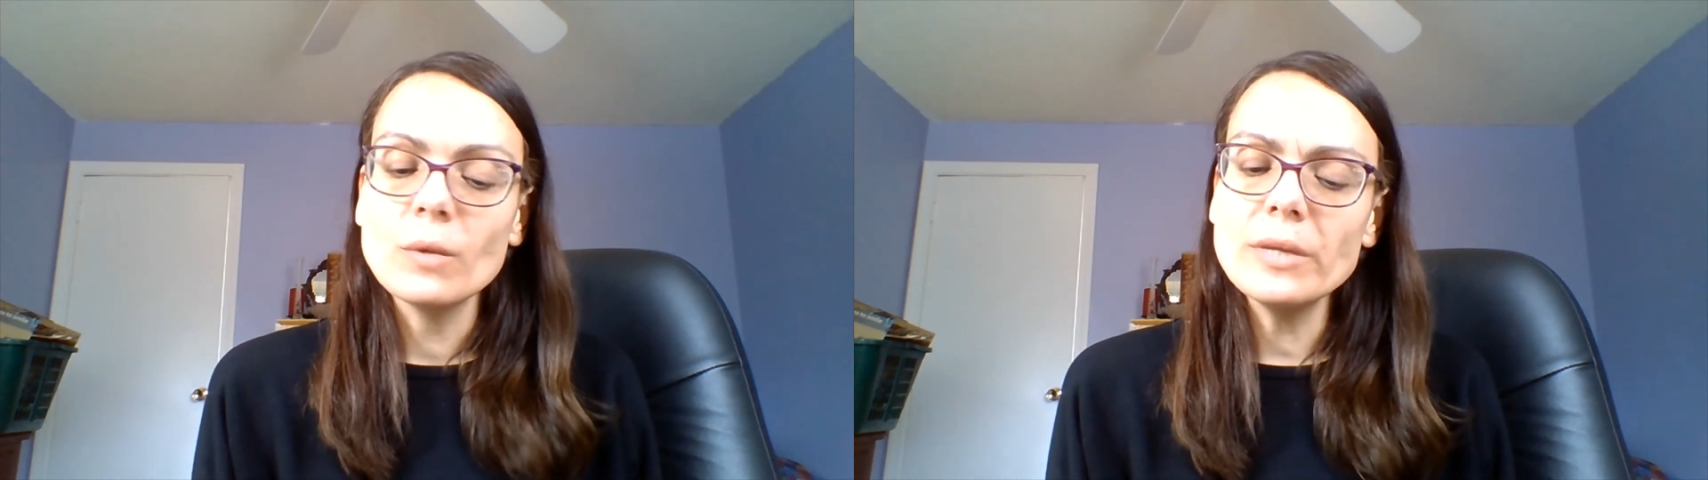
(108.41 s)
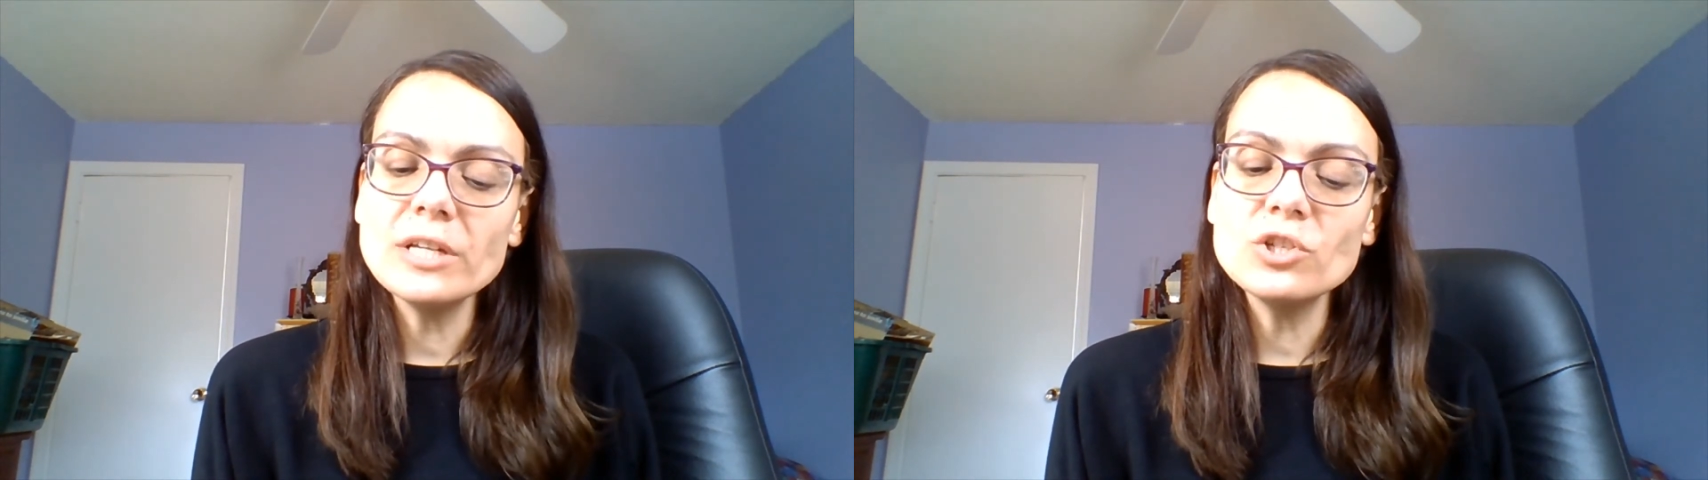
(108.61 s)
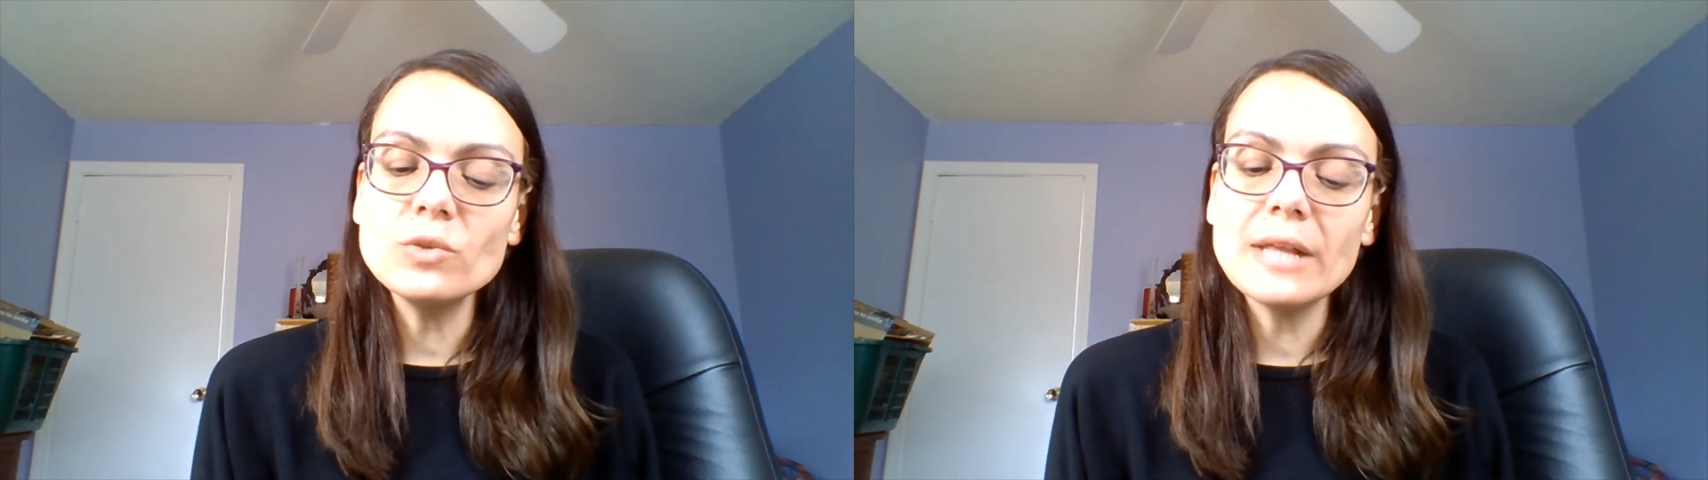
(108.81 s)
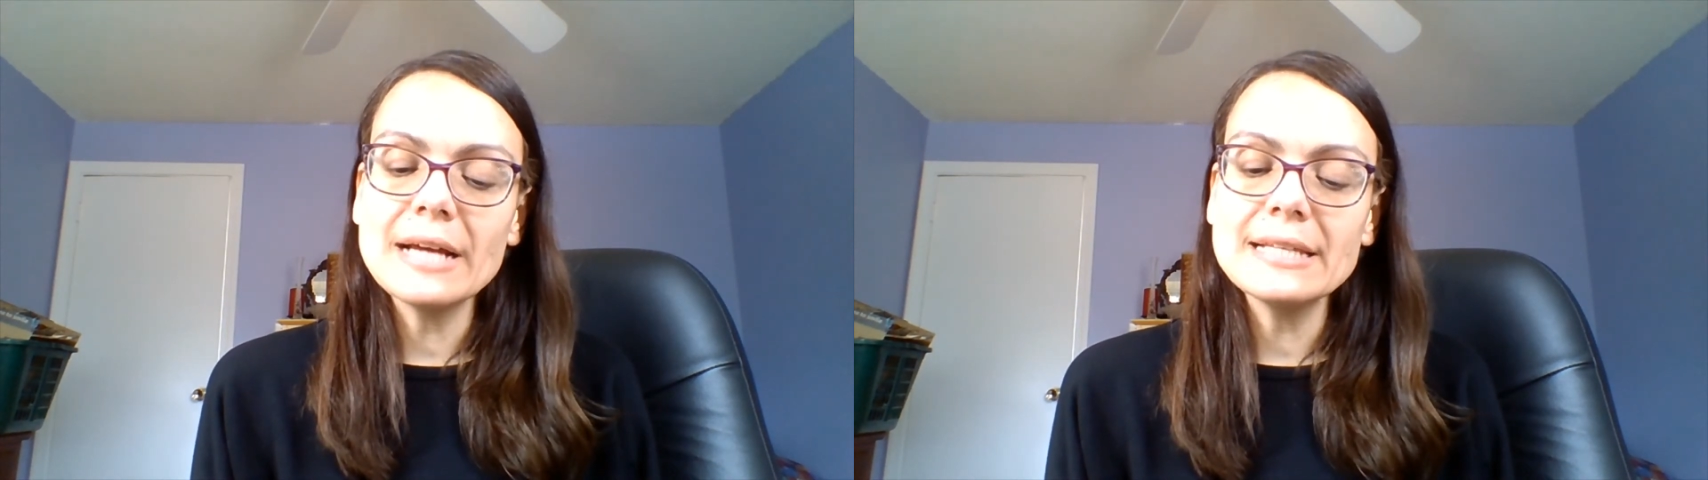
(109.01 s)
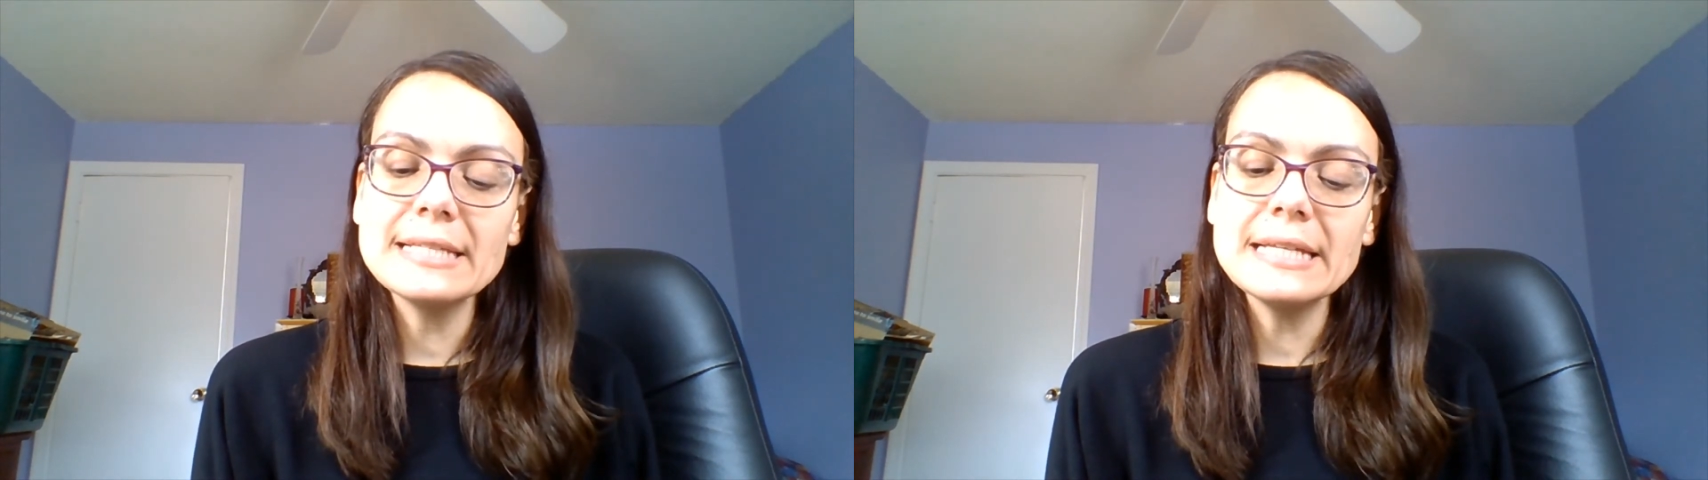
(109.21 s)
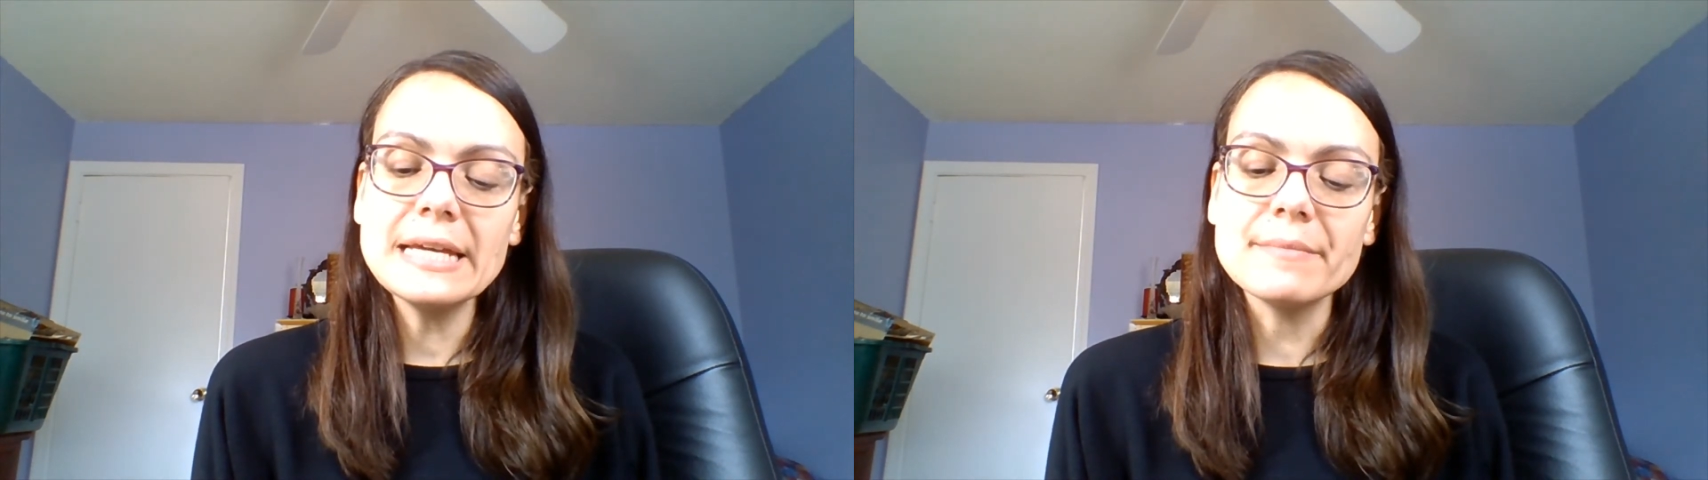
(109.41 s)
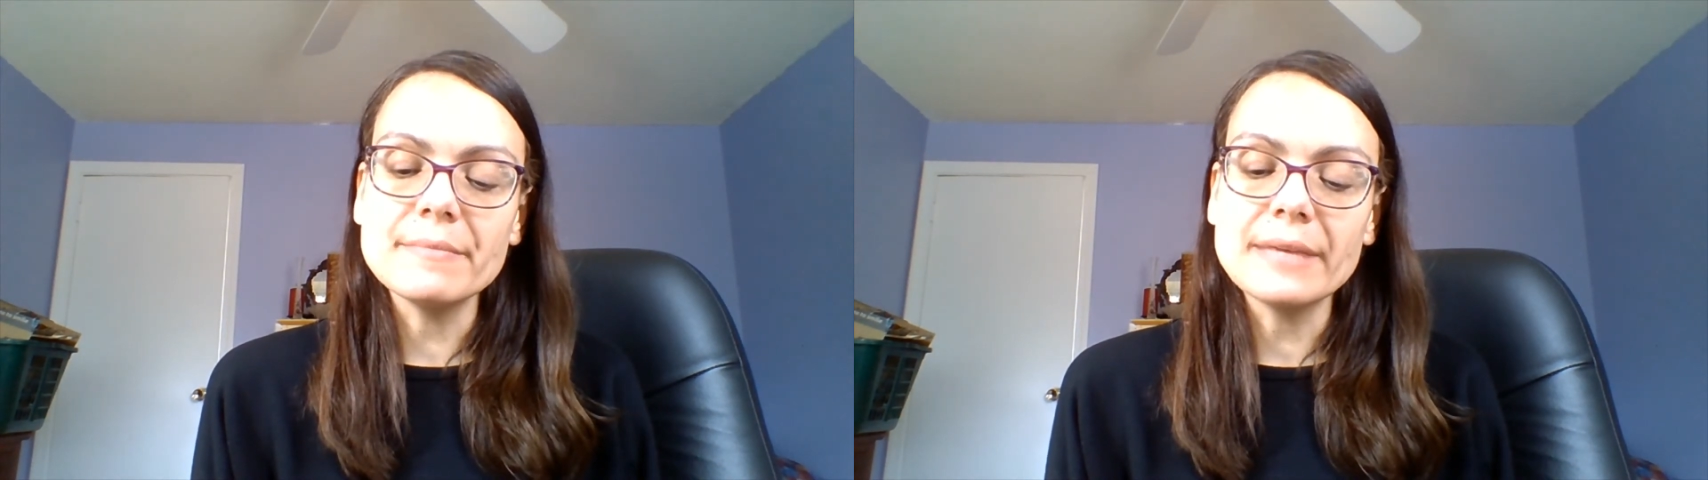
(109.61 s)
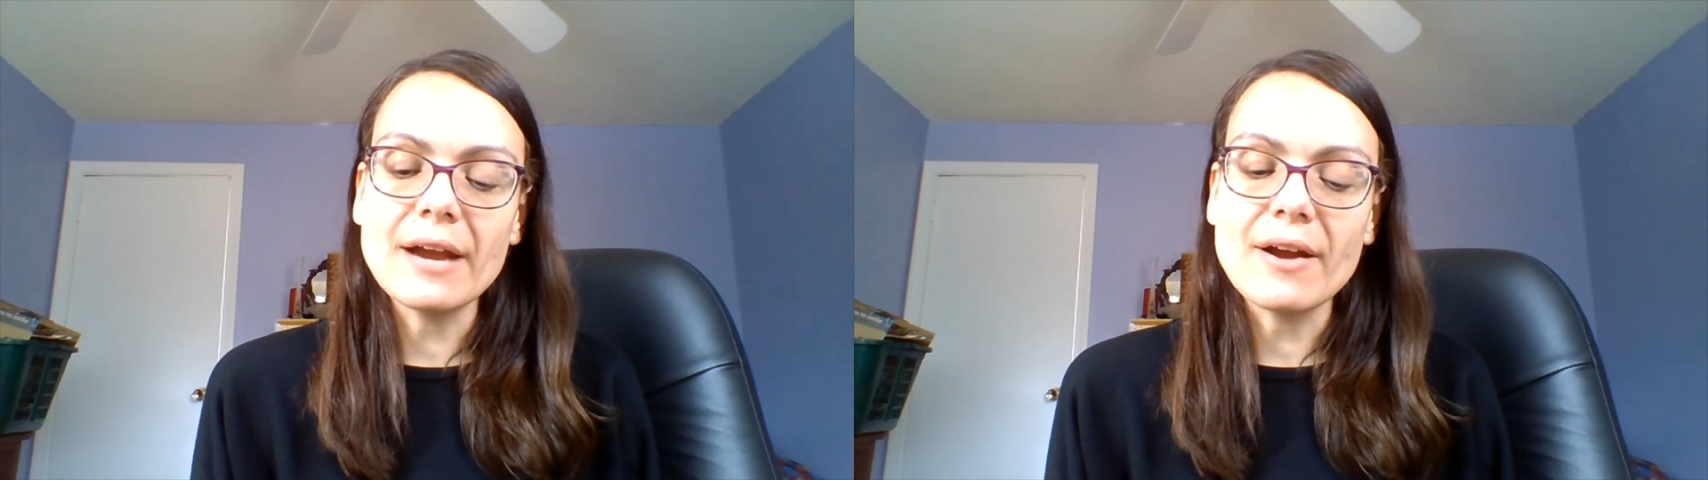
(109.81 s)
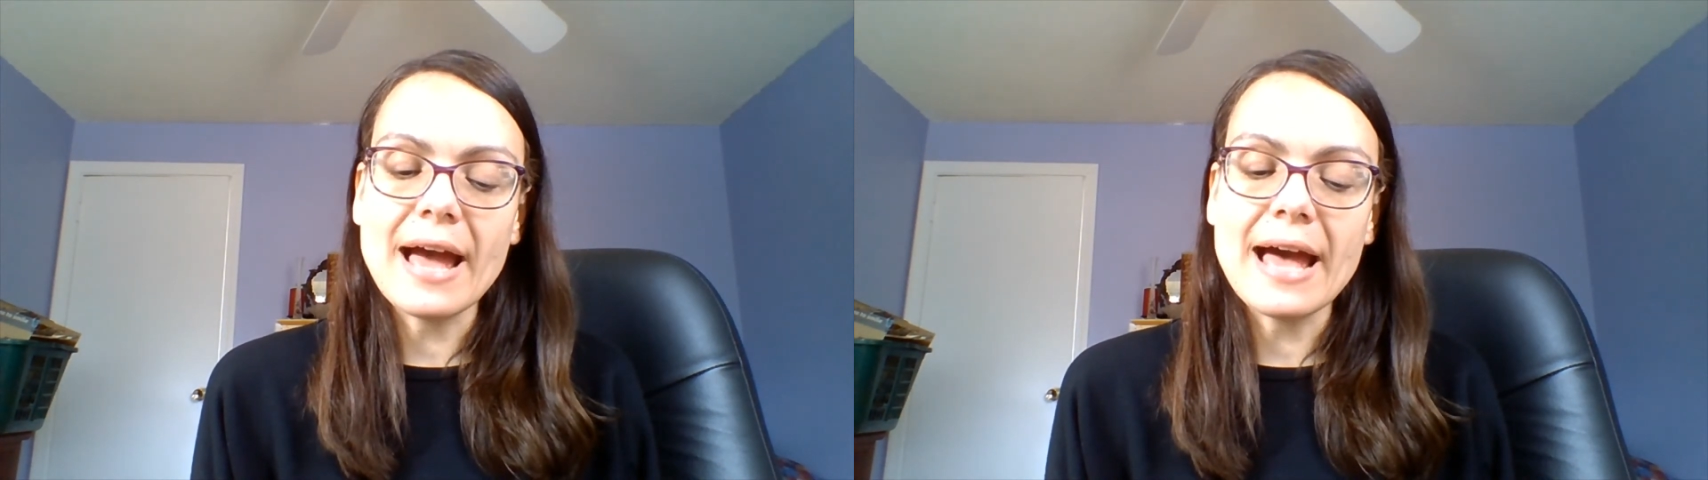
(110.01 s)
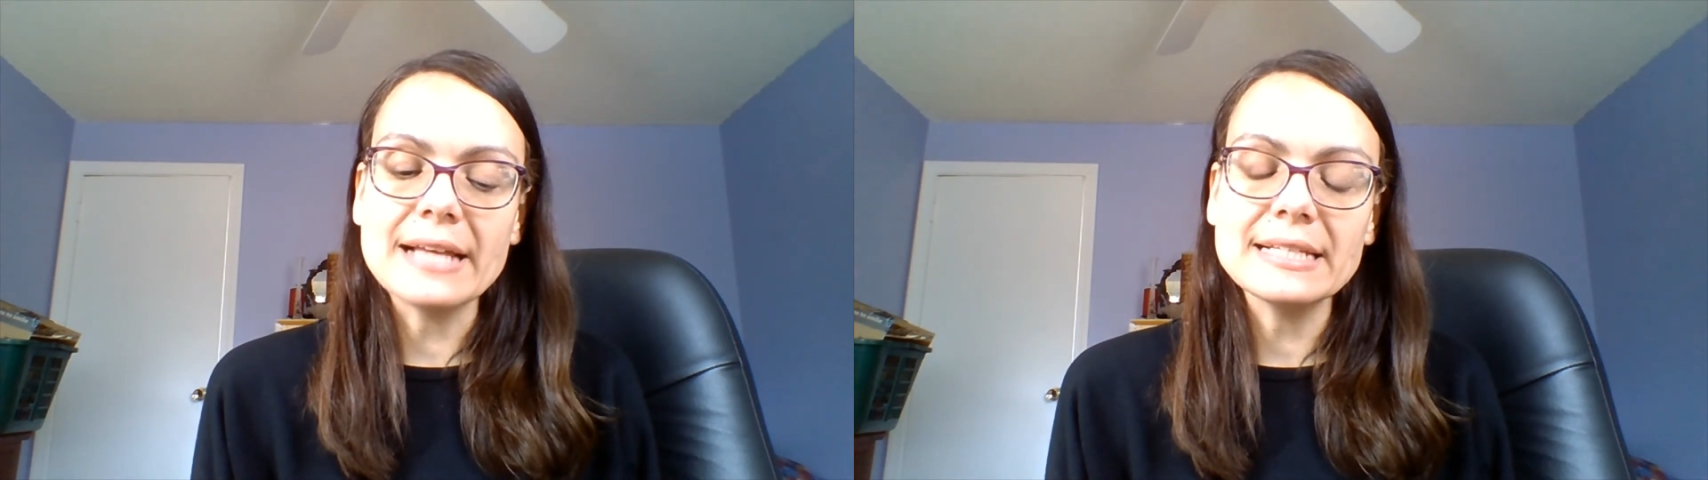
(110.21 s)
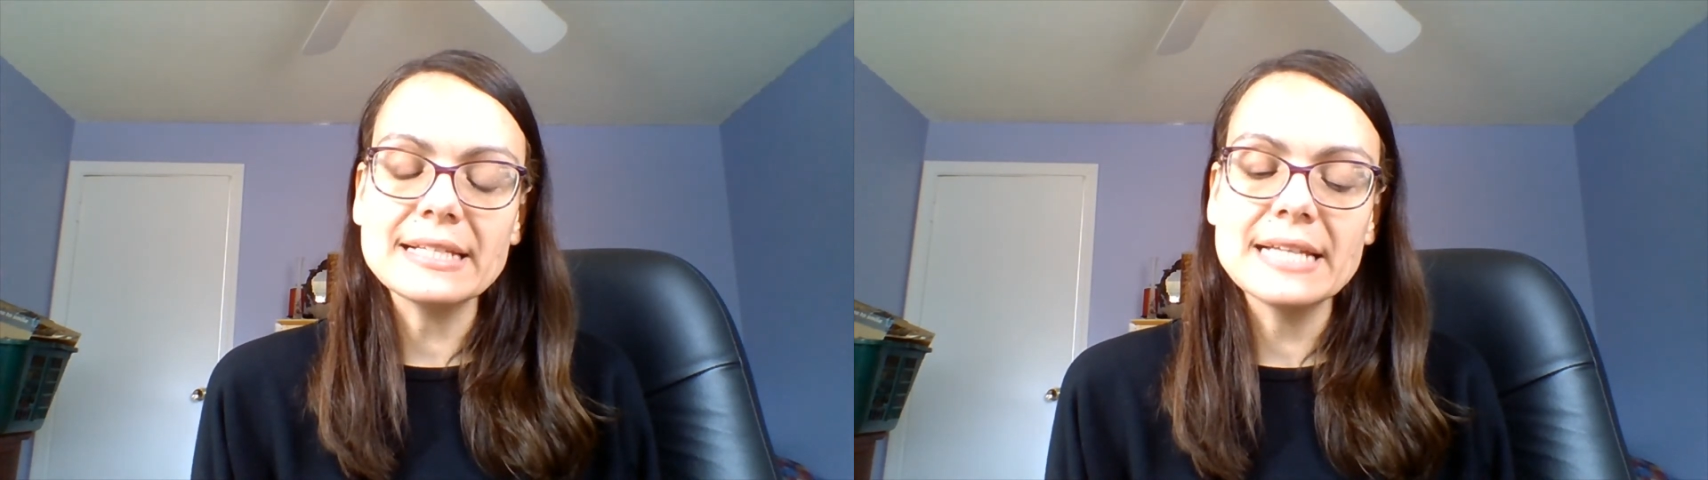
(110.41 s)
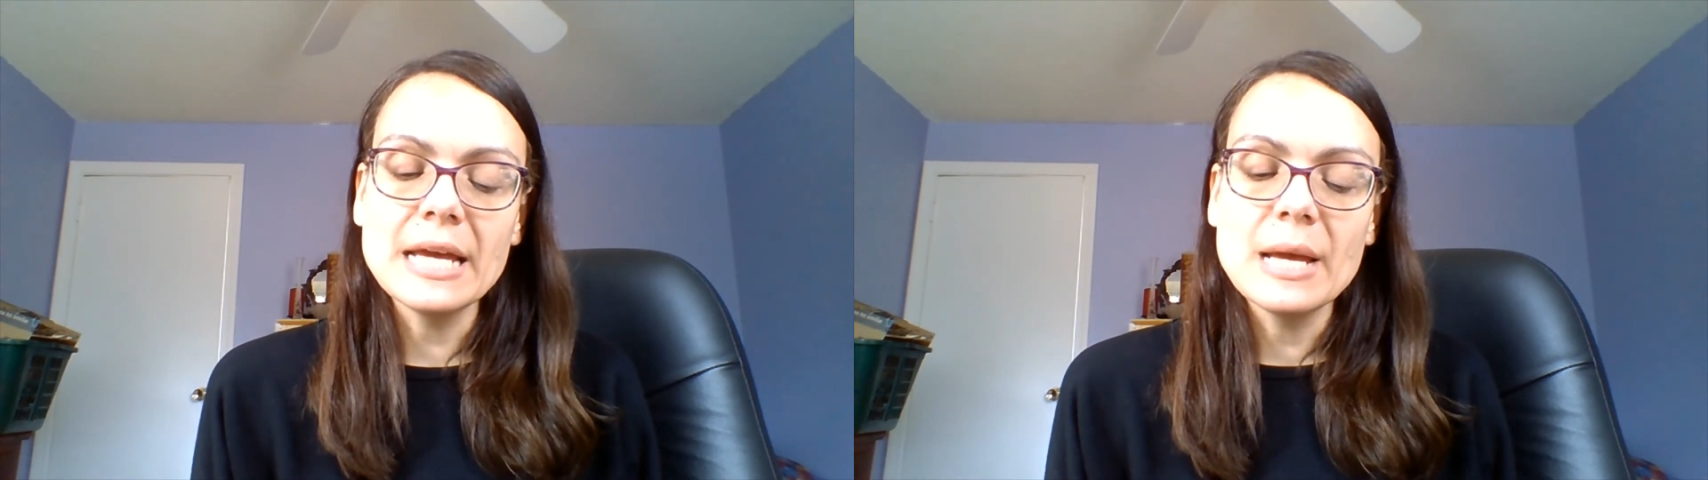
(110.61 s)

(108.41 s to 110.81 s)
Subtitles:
"When did you last see him?" Kara asked.